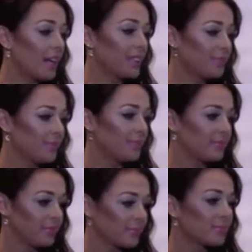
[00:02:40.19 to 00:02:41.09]

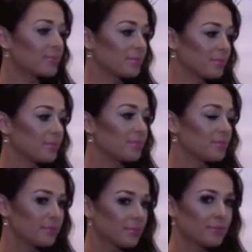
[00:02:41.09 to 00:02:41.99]

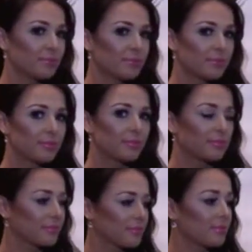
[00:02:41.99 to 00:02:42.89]

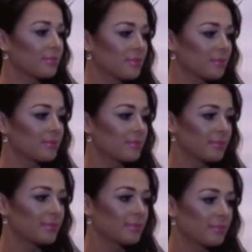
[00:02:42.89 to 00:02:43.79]

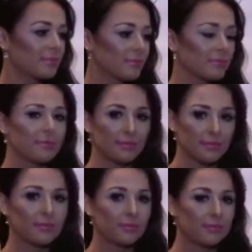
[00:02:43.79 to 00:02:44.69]
This person isn't speaking.